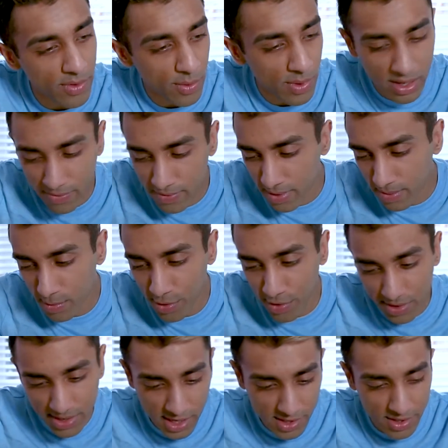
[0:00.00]
or whatever
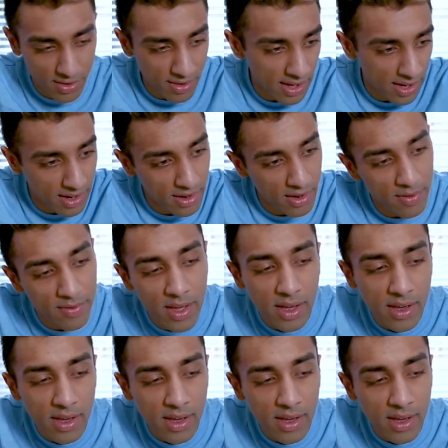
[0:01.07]
orientation you're thinking of,